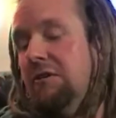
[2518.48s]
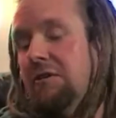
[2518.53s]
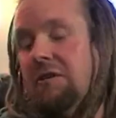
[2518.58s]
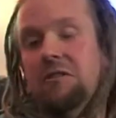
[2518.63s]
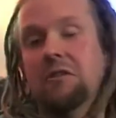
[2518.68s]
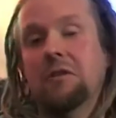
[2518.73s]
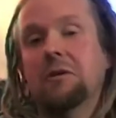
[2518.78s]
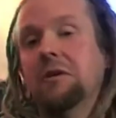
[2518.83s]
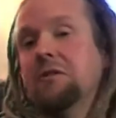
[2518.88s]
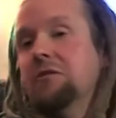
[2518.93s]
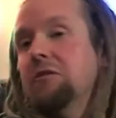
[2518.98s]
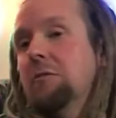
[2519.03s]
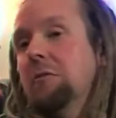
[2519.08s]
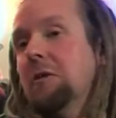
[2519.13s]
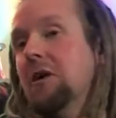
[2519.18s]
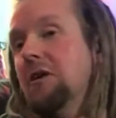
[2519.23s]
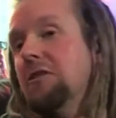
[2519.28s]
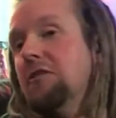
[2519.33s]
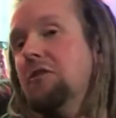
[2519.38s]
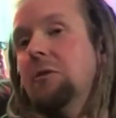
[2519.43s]
used to do it
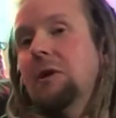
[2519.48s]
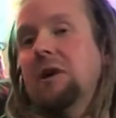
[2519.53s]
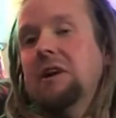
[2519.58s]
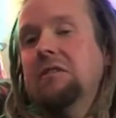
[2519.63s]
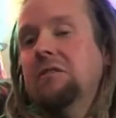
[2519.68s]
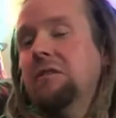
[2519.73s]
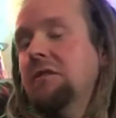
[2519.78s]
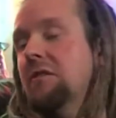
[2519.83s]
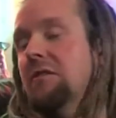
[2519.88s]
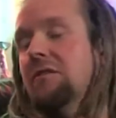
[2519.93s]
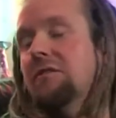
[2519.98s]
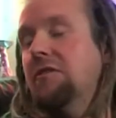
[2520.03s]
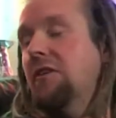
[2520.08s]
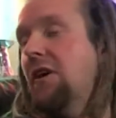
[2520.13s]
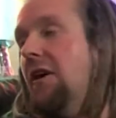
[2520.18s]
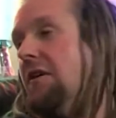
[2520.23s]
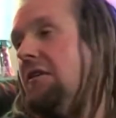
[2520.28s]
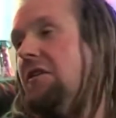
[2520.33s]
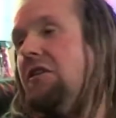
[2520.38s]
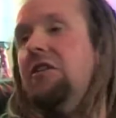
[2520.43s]
from like
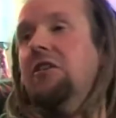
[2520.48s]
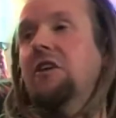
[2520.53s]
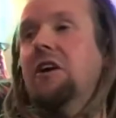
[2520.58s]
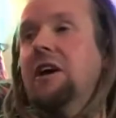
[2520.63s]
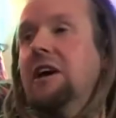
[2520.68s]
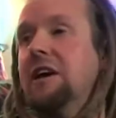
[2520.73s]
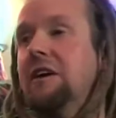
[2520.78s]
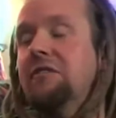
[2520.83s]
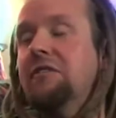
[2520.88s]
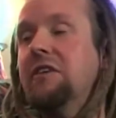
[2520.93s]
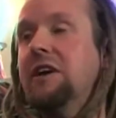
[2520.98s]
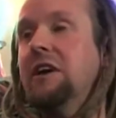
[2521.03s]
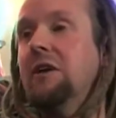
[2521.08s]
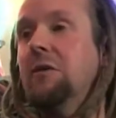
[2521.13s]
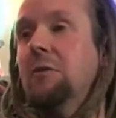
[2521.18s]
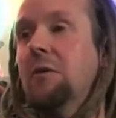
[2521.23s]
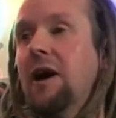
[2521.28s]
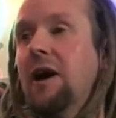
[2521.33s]
25, 30 feet